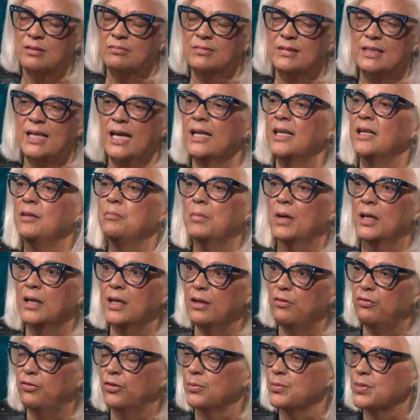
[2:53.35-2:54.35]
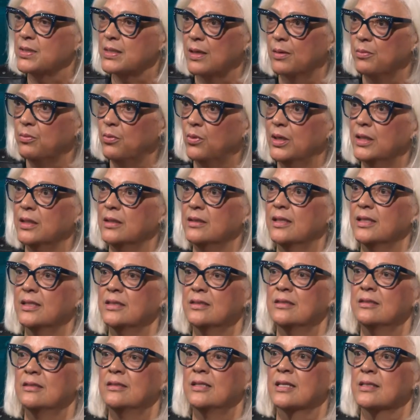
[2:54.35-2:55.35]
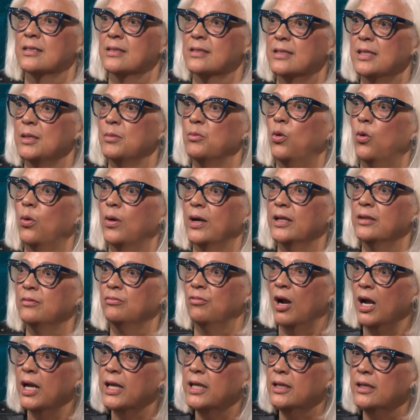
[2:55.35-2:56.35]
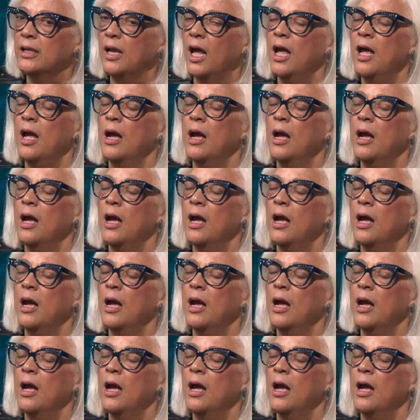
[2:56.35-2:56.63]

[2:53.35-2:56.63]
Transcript: taking money from someone that doesn't seem quite right.